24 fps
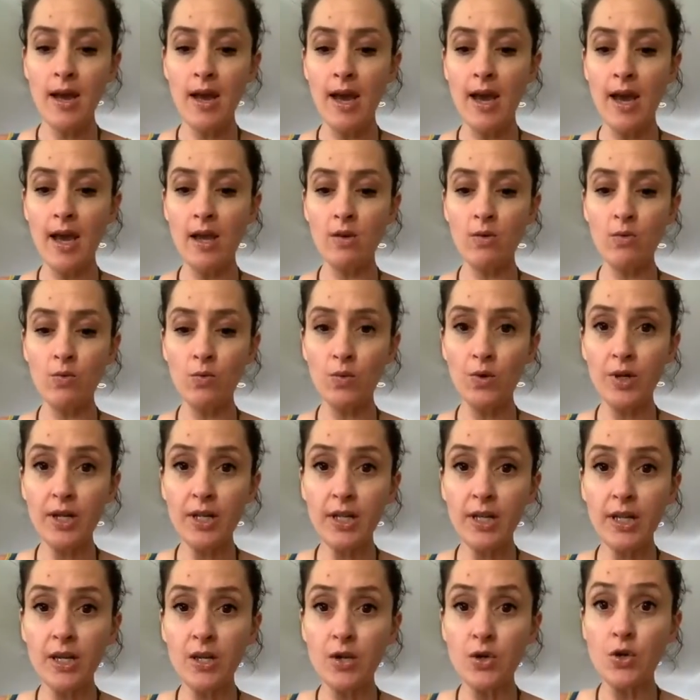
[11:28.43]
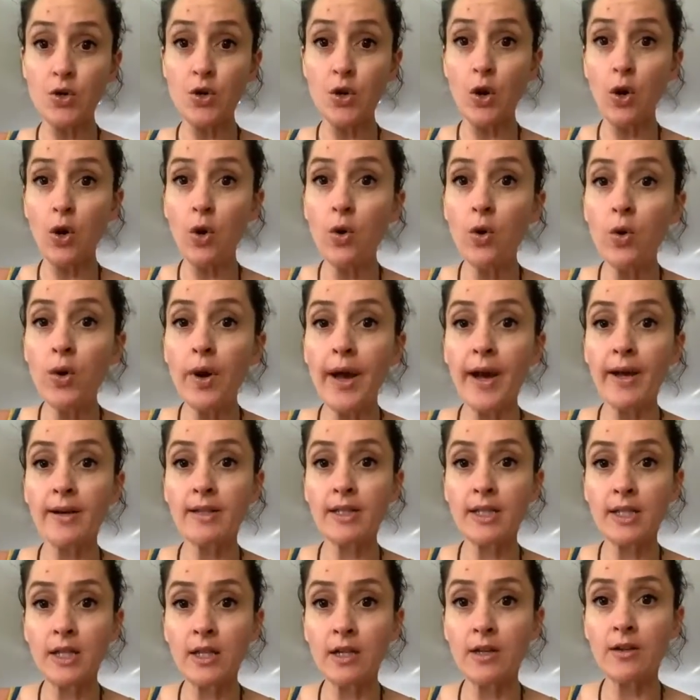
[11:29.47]
and really know
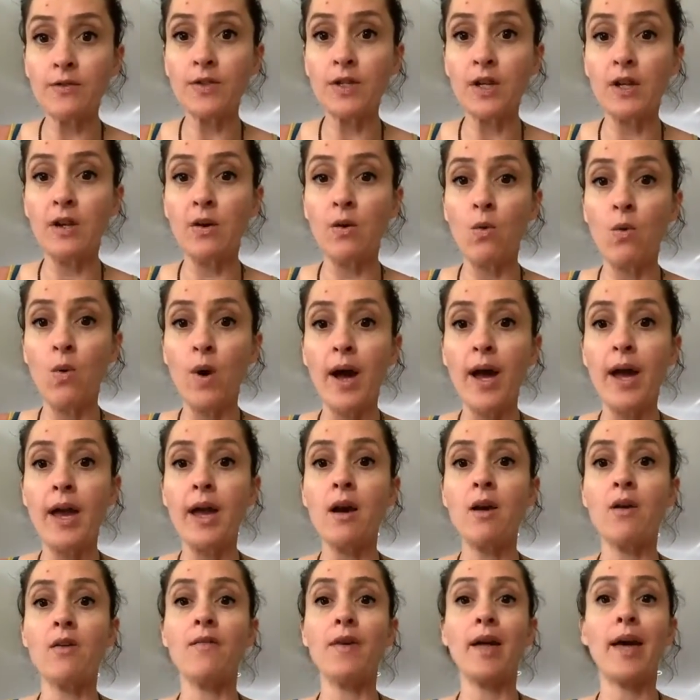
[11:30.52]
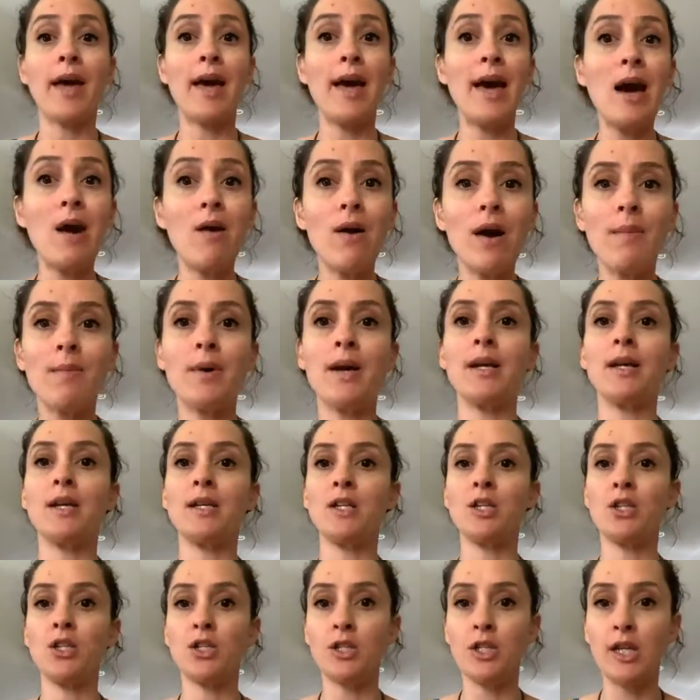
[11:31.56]
ourselves in a way of how am I
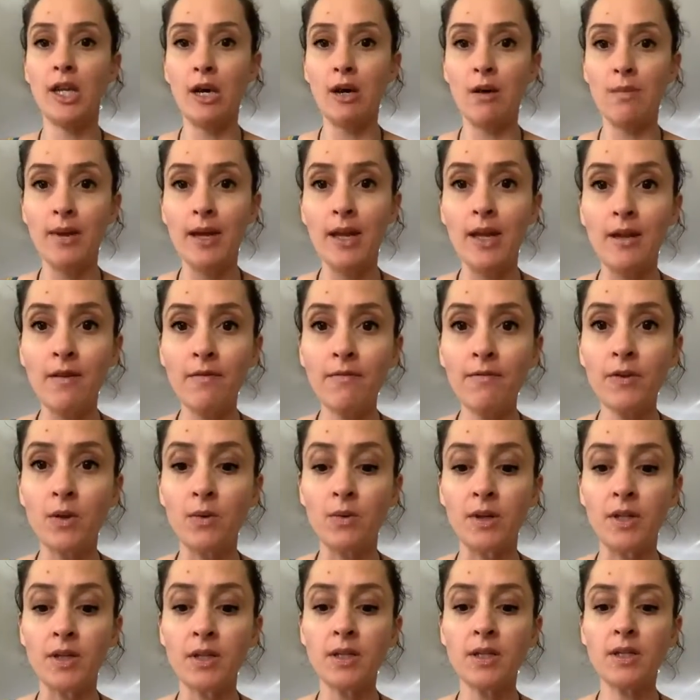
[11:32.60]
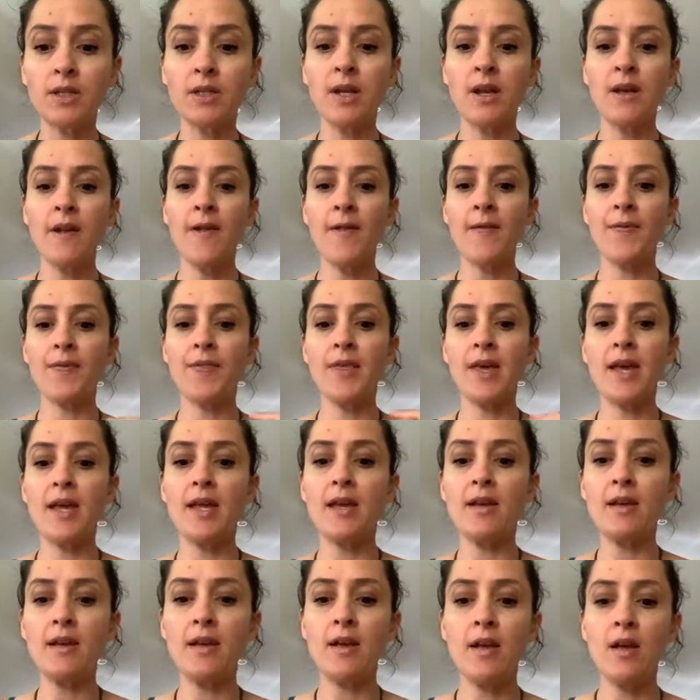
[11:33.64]
conditioned, how am I influenced,
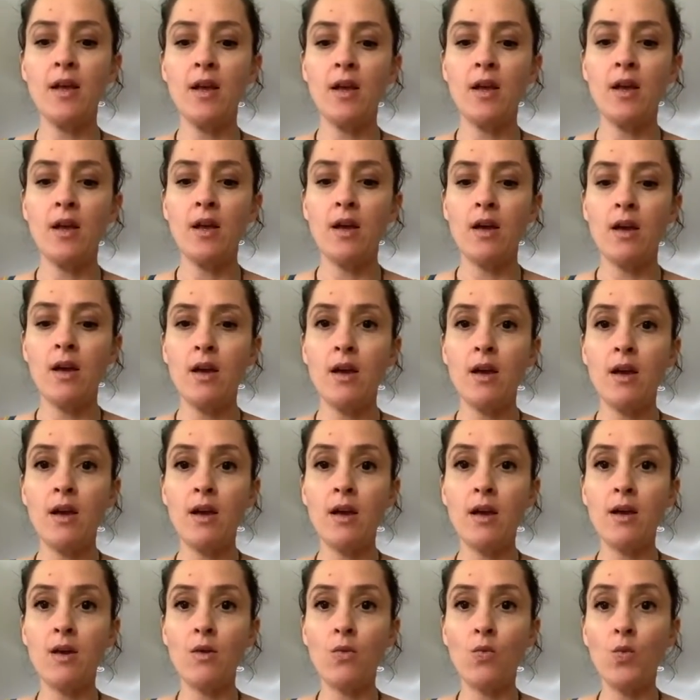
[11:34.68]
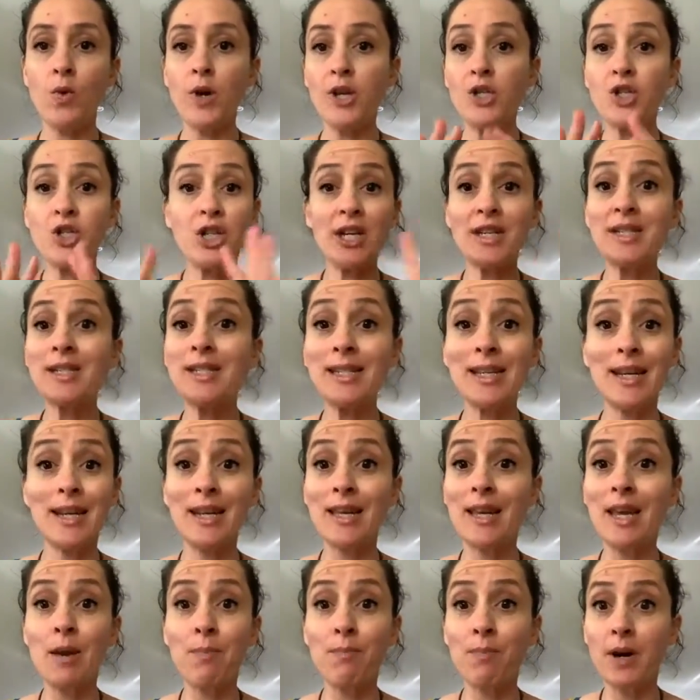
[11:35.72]
then we're just going
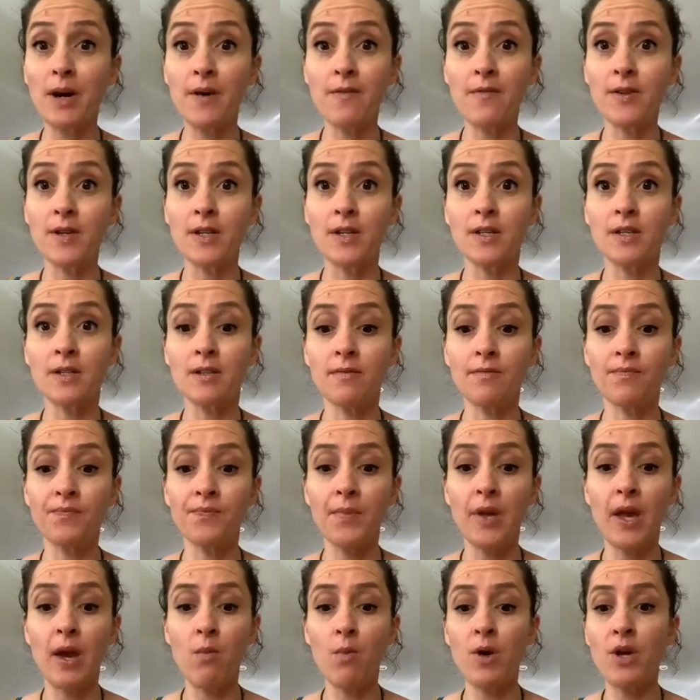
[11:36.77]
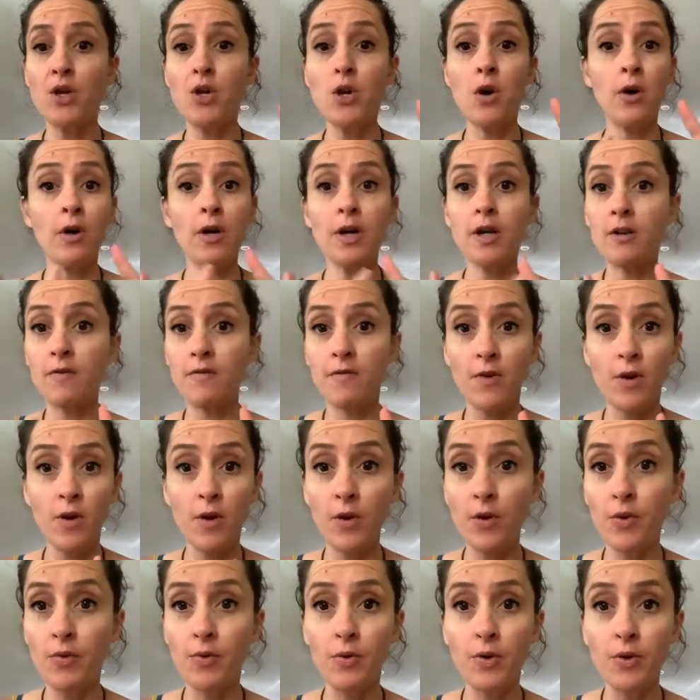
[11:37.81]
to get buffeted and we're not going to
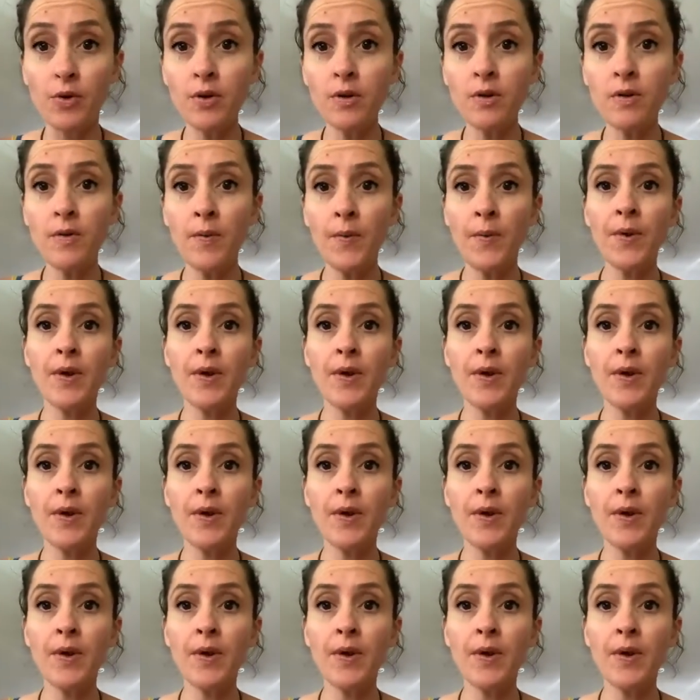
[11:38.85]
follow through.